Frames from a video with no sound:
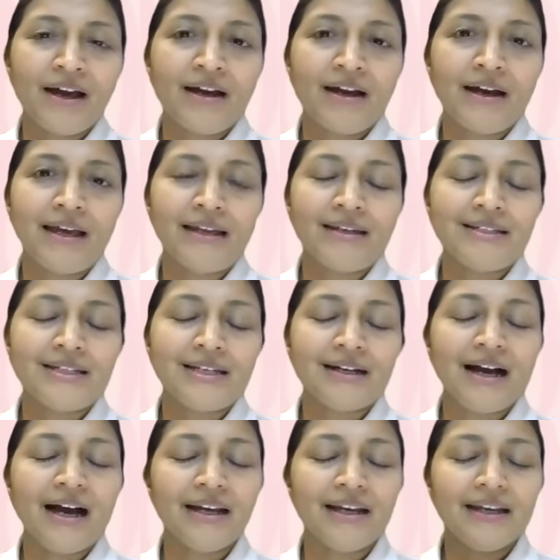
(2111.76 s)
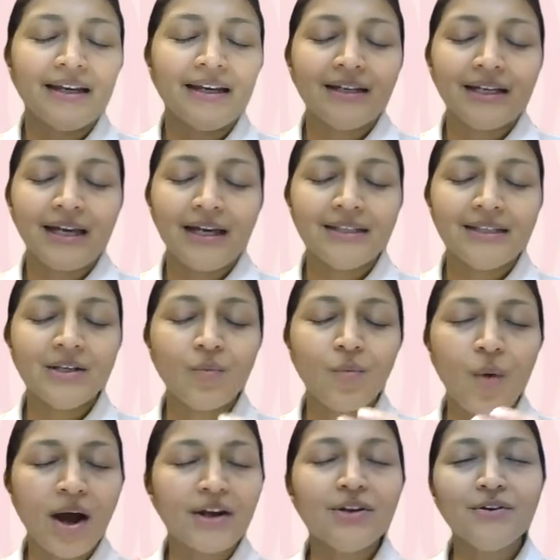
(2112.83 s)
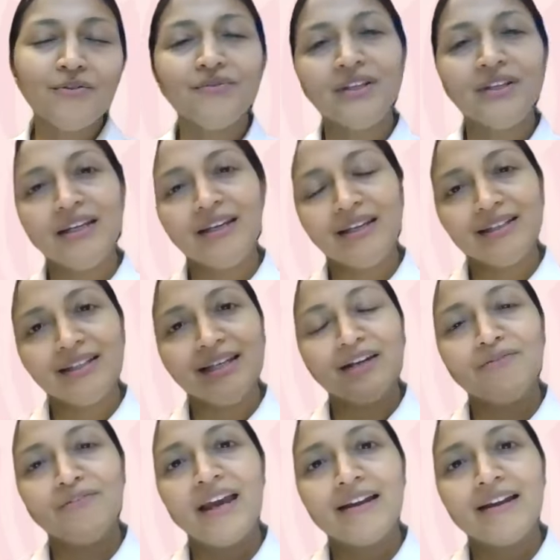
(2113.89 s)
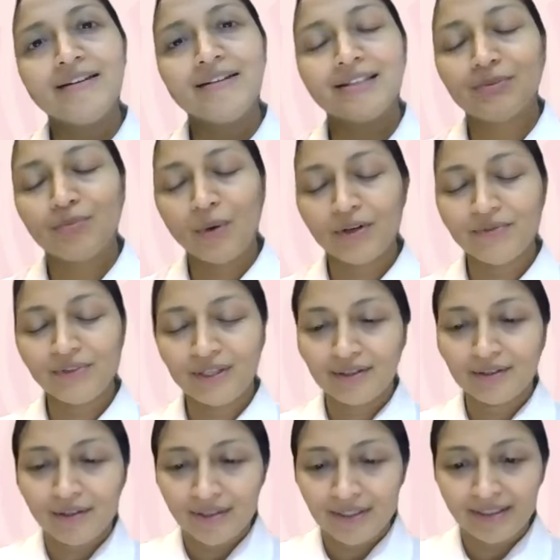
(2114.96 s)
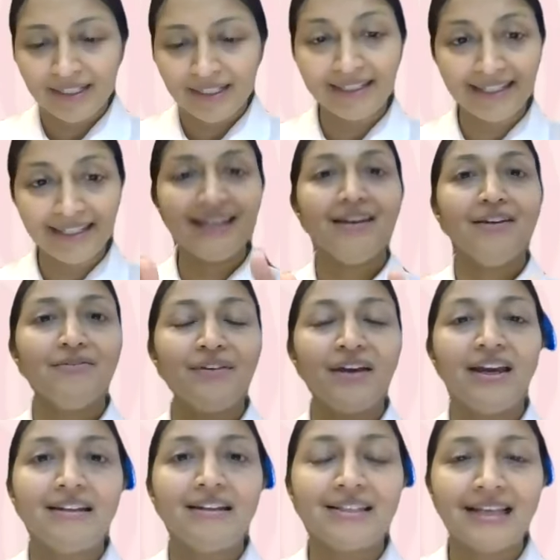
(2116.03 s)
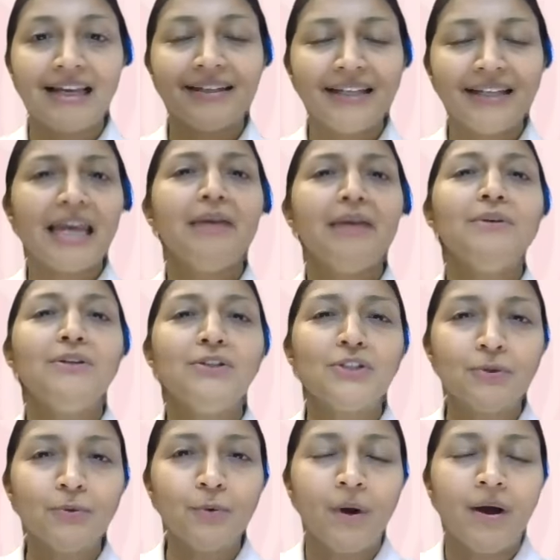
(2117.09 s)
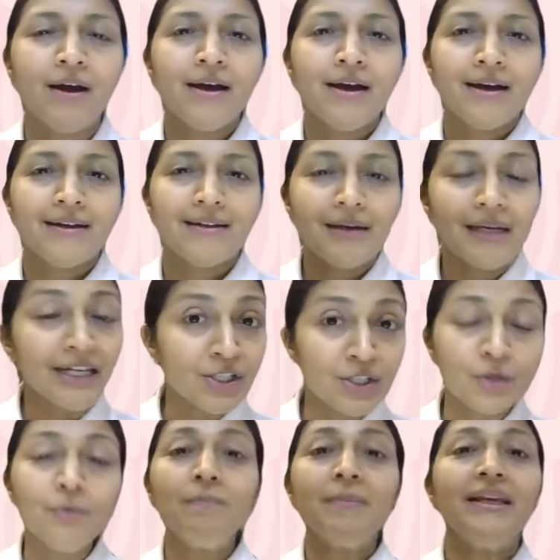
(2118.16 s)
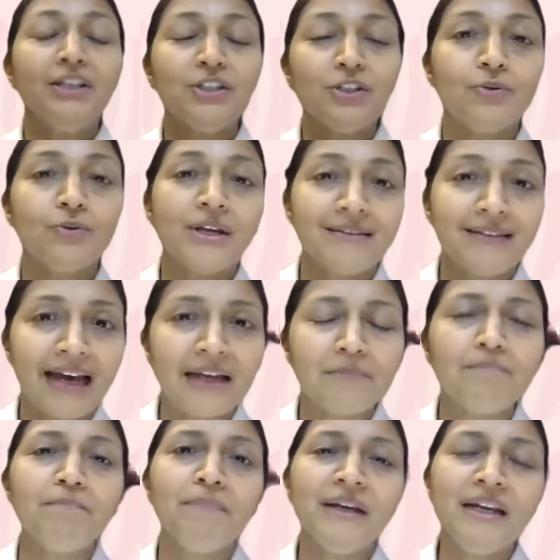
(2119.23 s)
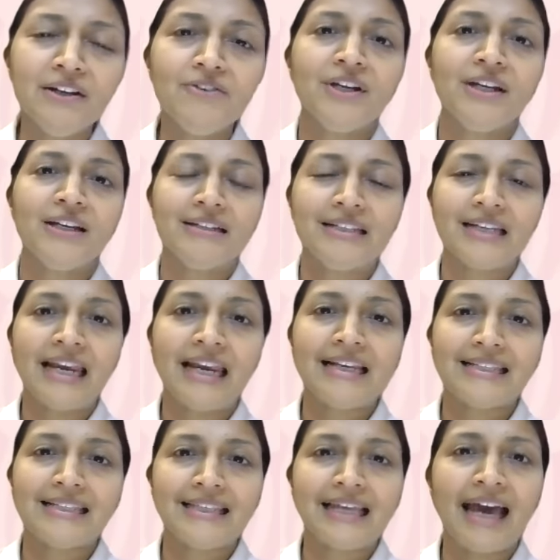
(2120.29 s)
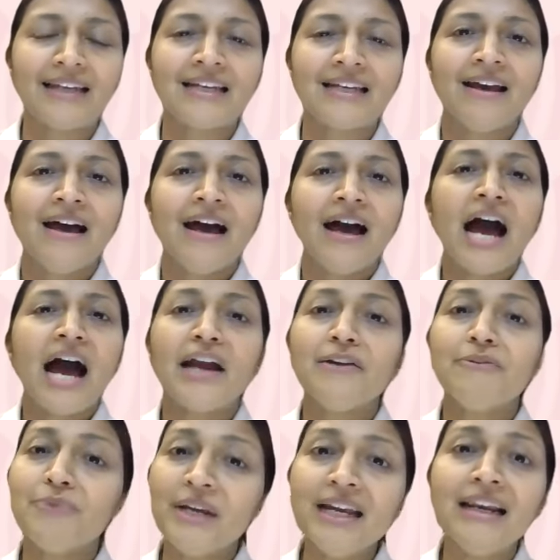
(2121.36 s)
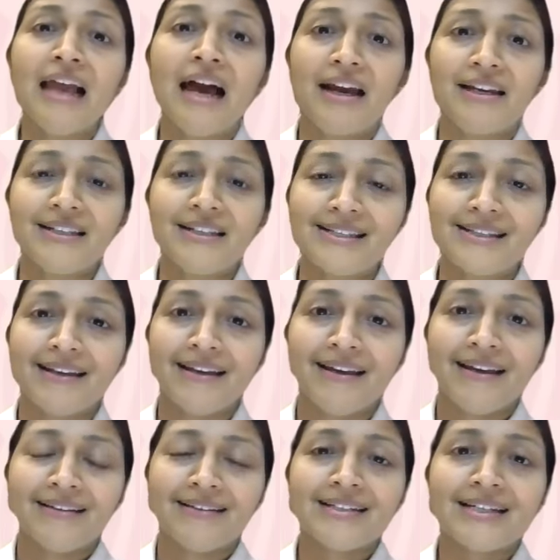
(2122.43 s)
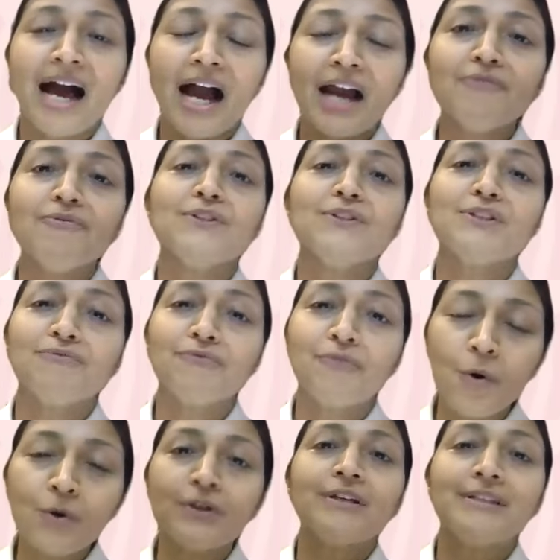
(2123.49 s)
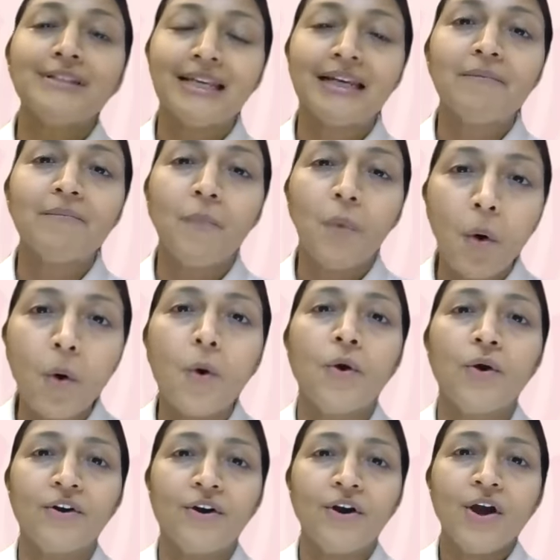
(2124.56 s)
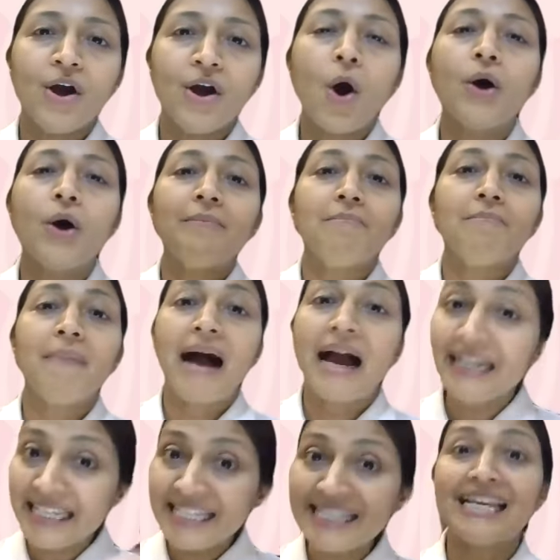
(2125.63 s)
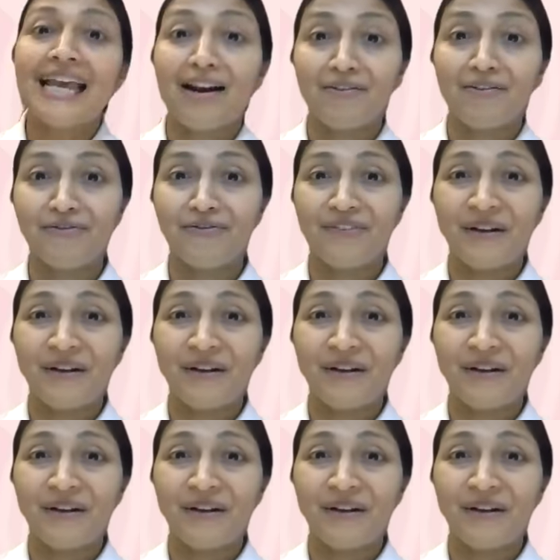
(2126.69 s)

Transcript: and uh, I, uh, I think one of the, the awareness, one of the, the, the key awareness that came into, uh, into me during that period is that I realized that I was focusing more on myself.